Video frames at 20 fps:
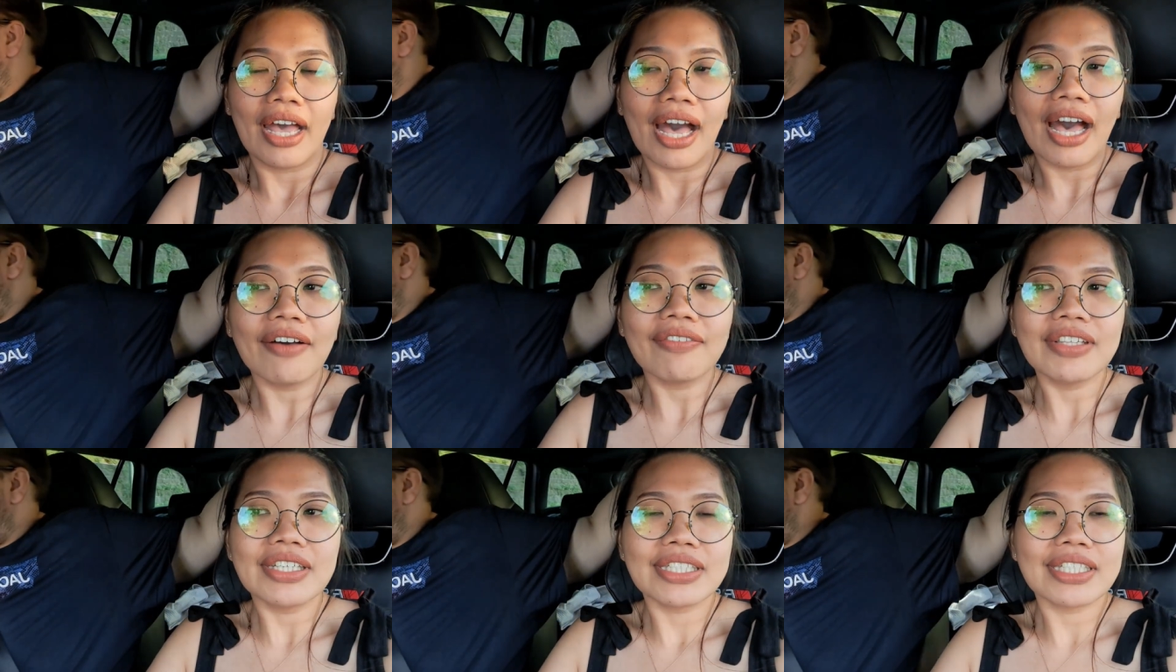
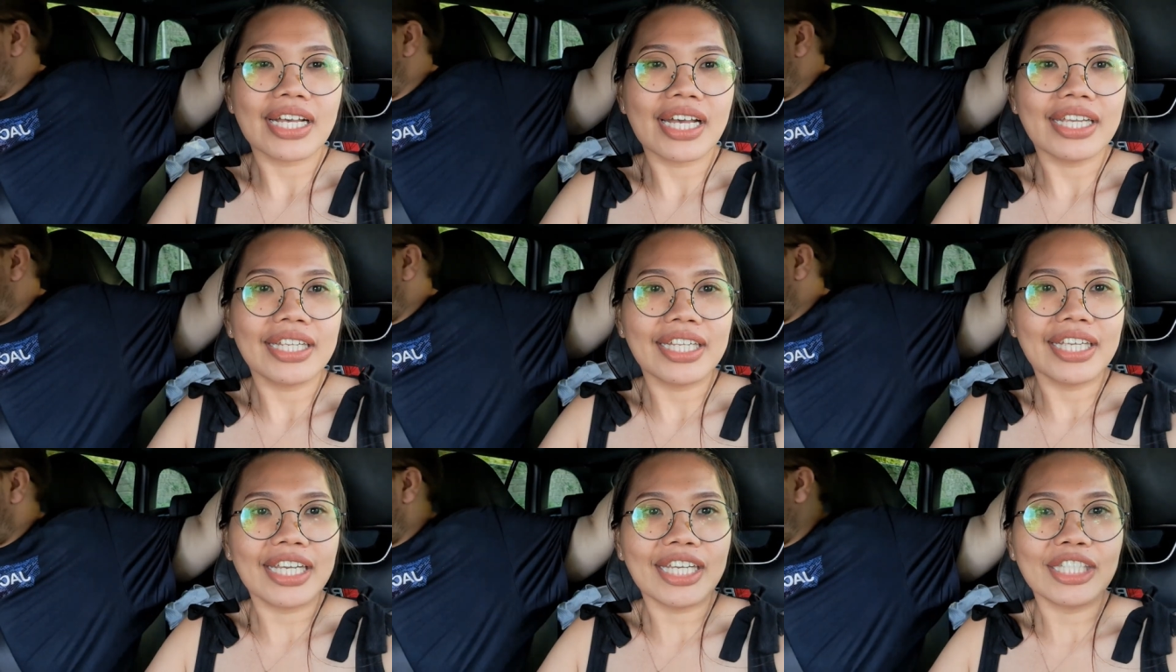have
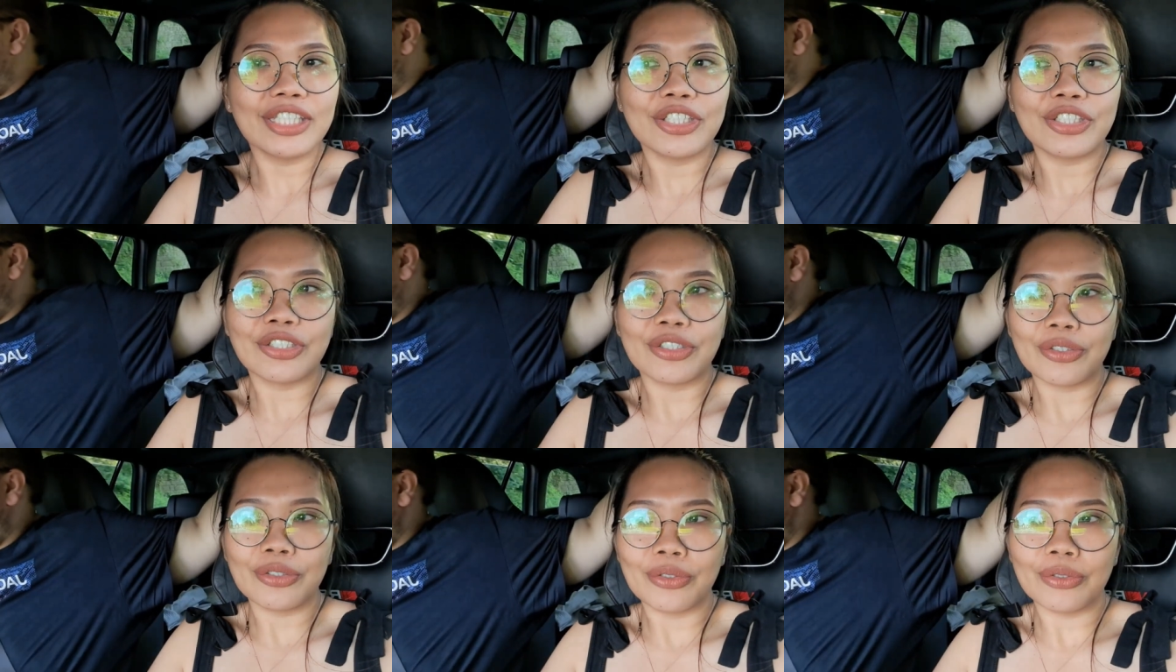
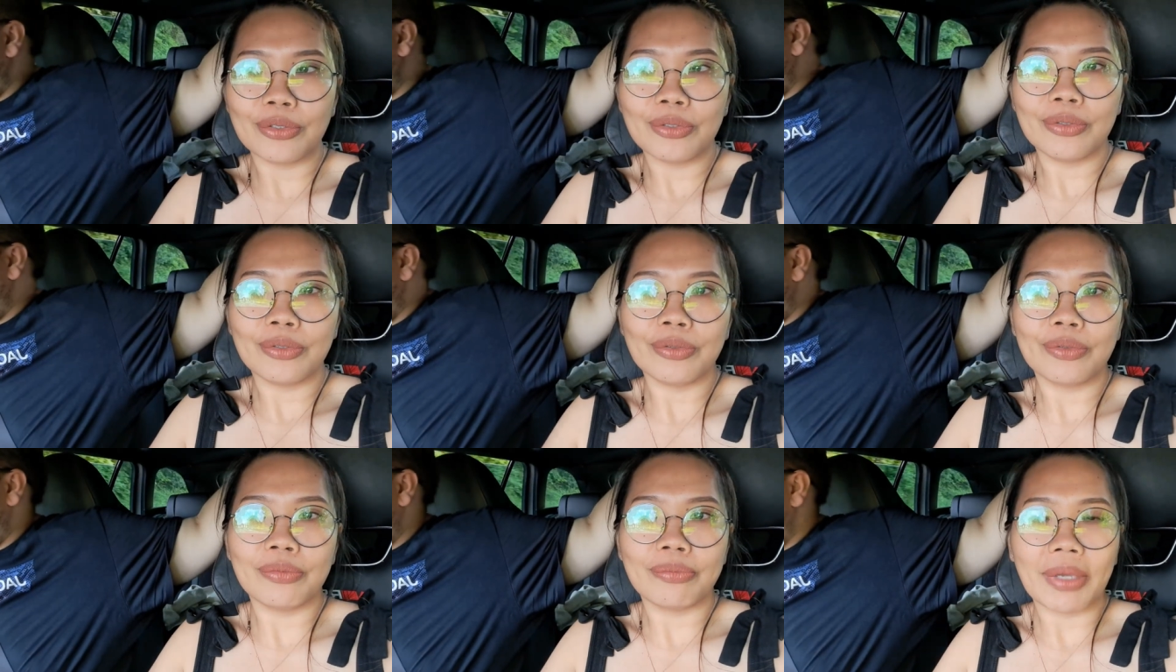decided
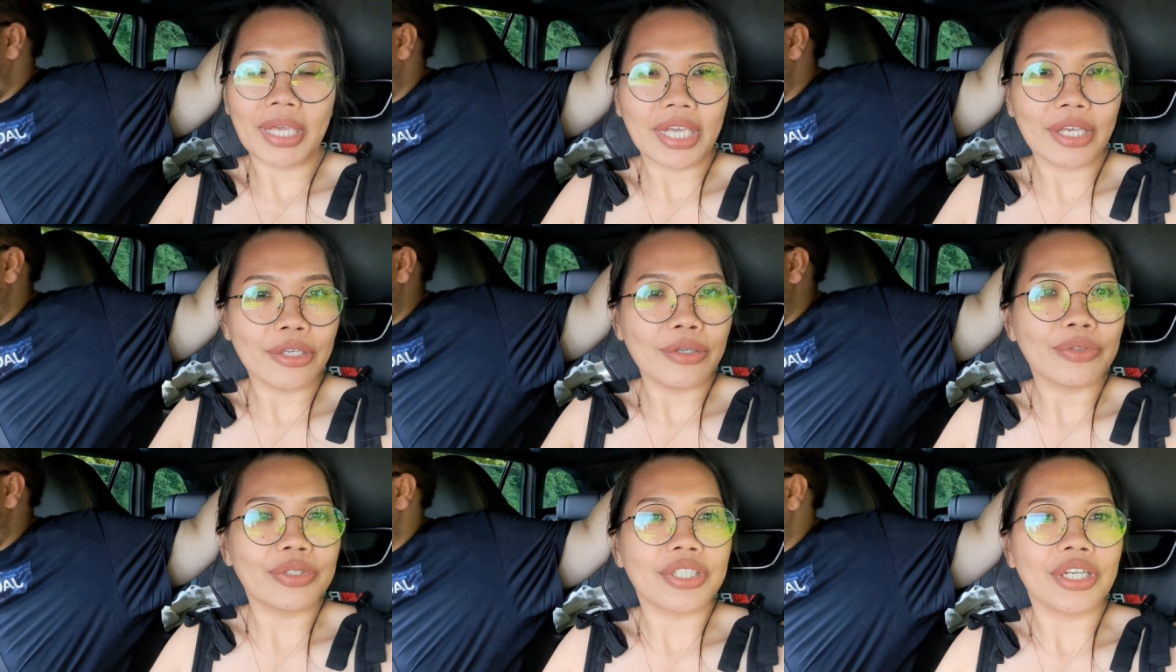to
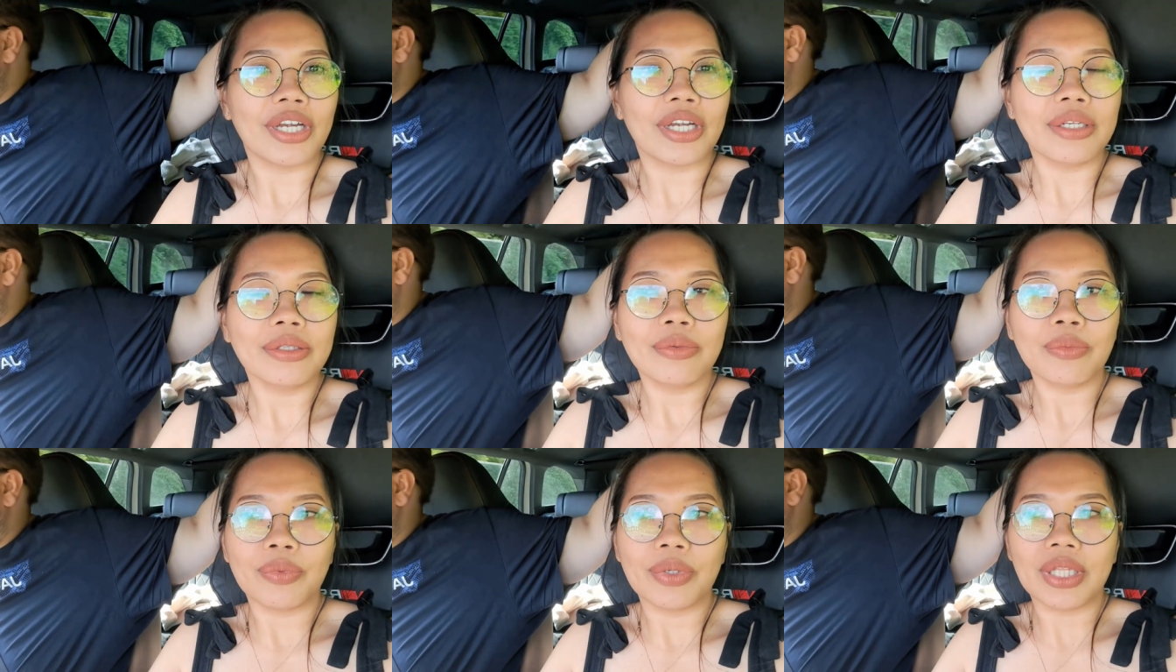make a
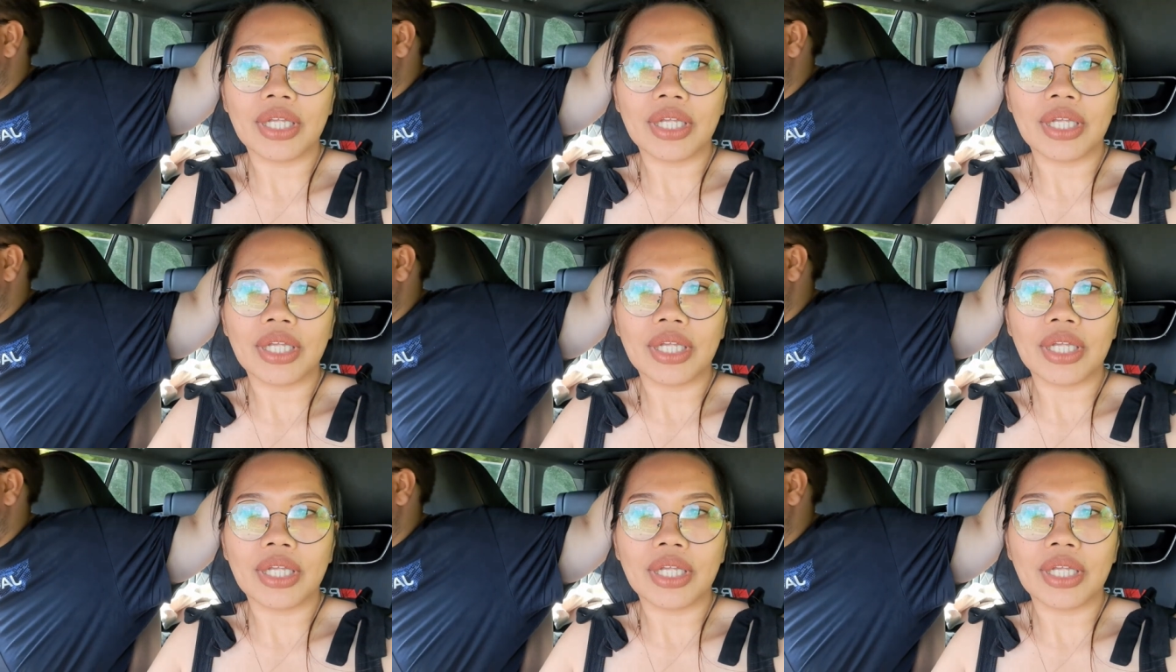U-turn.